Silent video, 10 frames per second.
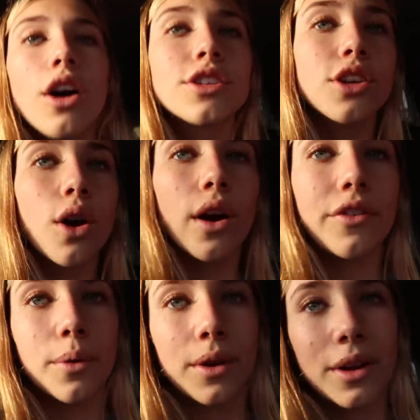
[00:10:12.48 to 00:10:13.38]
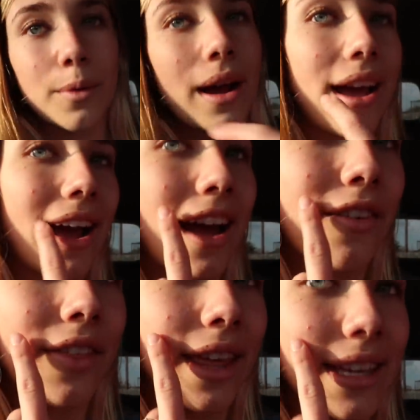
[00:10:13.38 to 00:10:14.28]
Also, if you're wondering why I
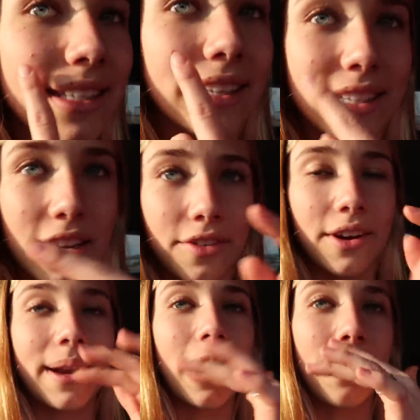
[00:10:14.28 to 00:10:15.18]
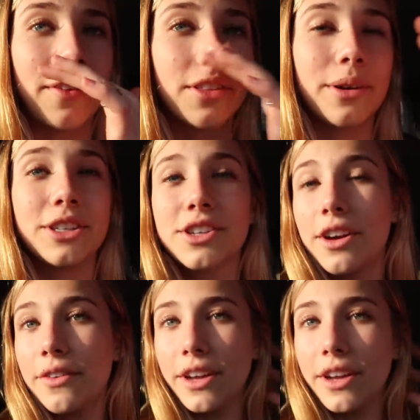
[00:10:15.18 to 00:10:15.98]
have this and stuff right now, even though I just got a